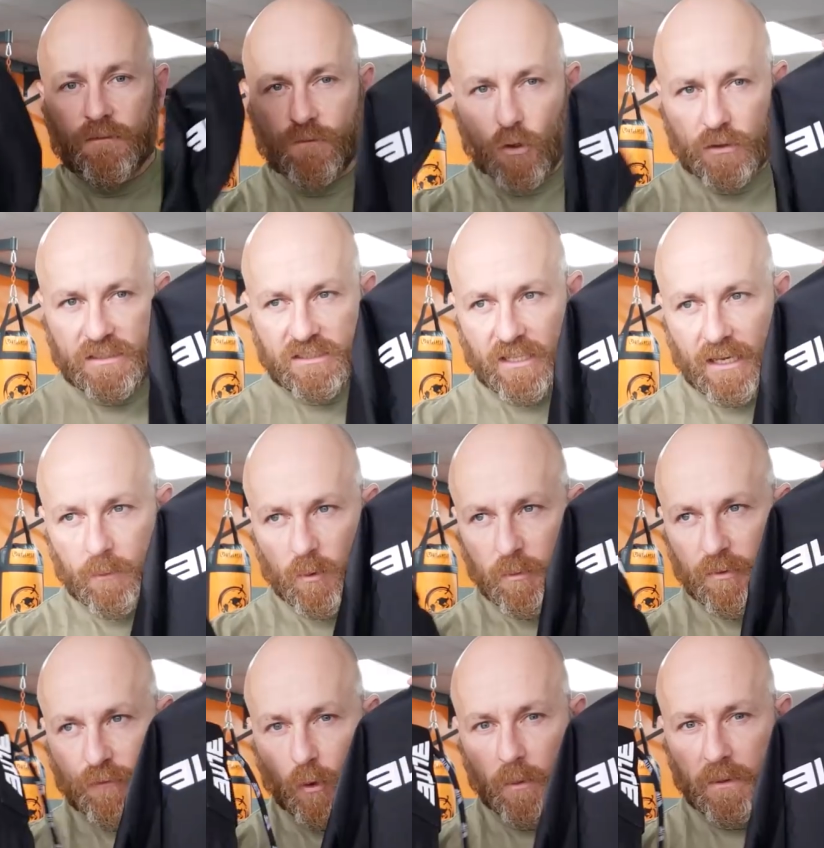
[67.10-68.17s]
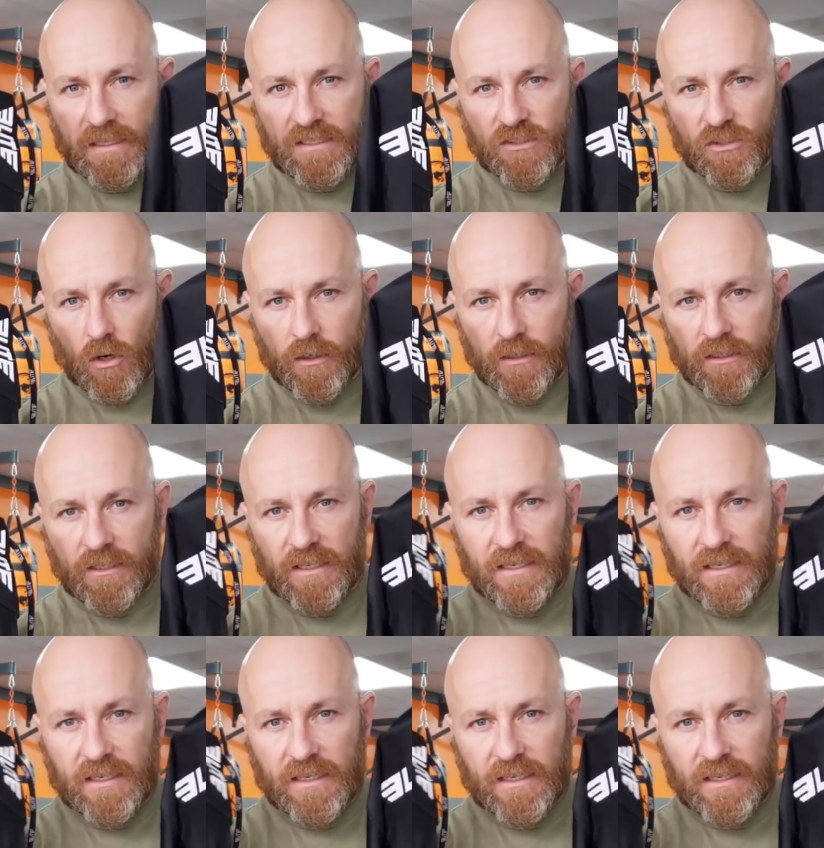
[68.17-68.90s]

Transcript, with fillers: Full disclaimer before we get started,